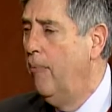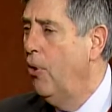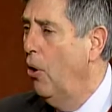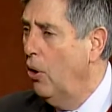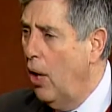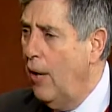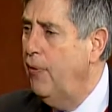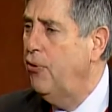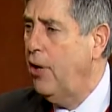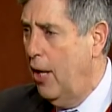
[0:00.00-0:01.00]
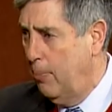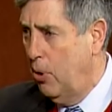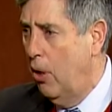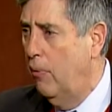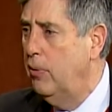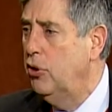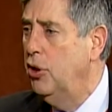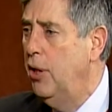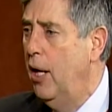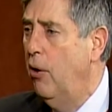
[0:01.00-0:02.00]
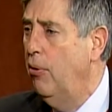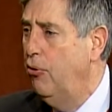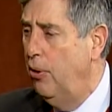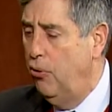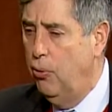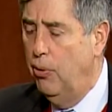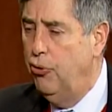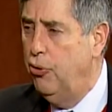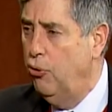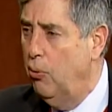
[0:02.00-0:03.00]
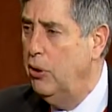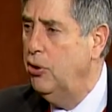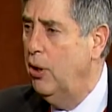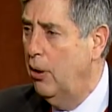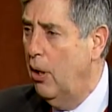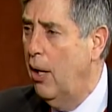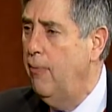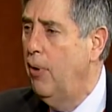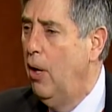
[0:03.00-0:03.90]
Her life is capped off. She now is into a situation in life